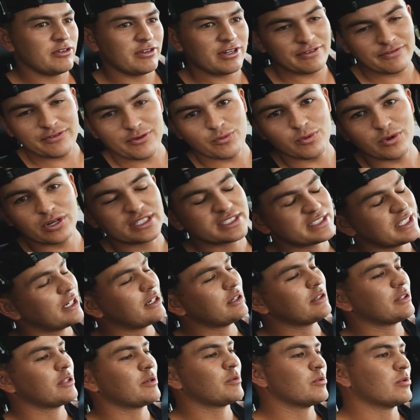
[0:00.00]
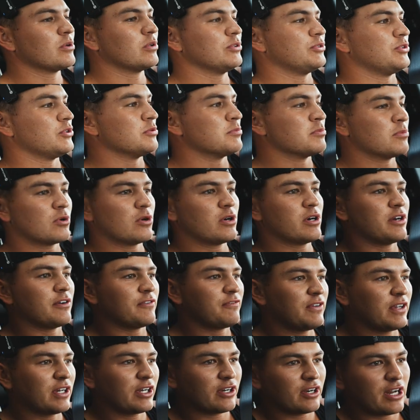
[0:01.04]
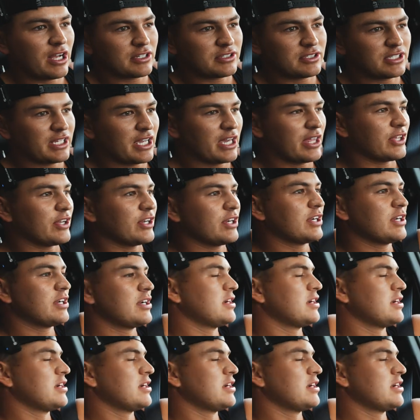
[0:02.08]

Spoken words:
and if it works out, then we'll do more and figure it out together.